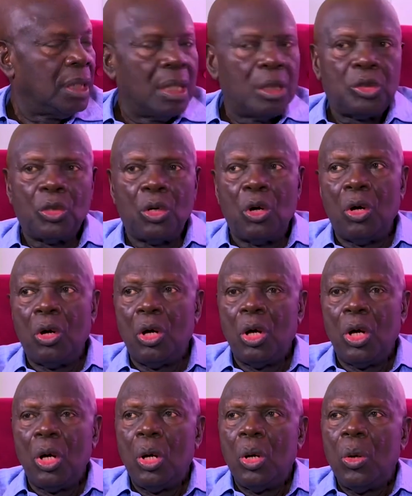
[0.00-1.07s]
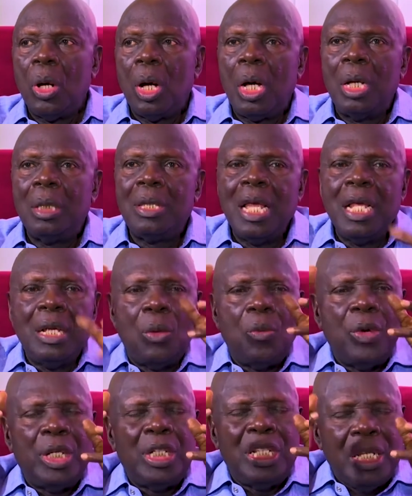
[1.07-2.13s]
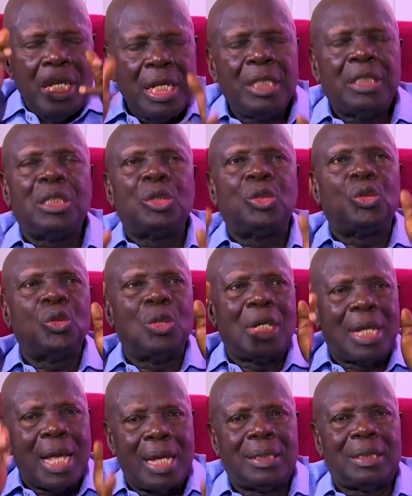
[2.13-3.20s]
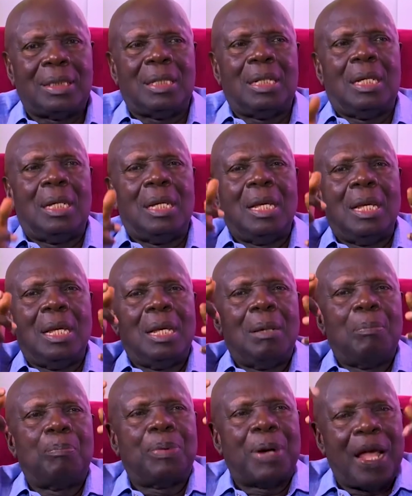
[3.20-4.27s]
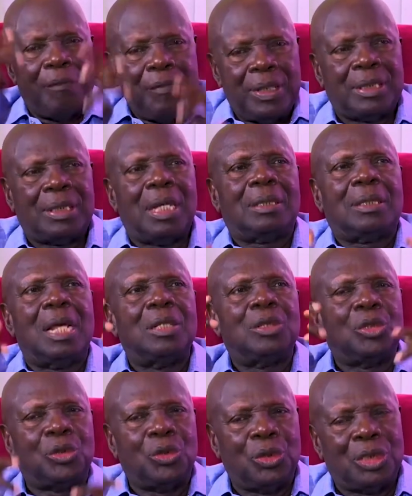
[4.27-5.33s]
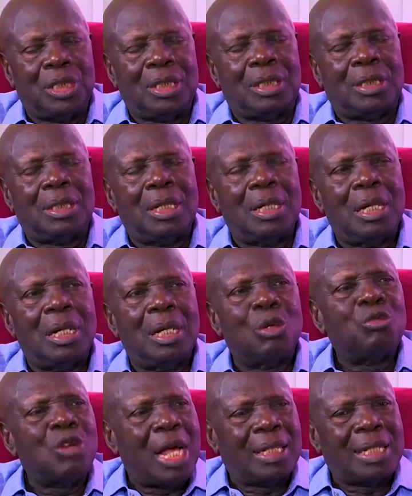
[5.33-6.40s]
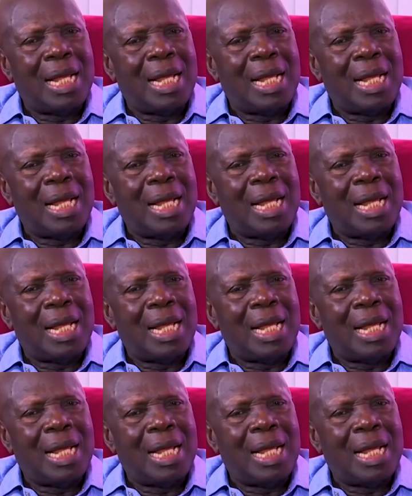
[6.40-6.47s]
So they, we need to get private sector institutions right.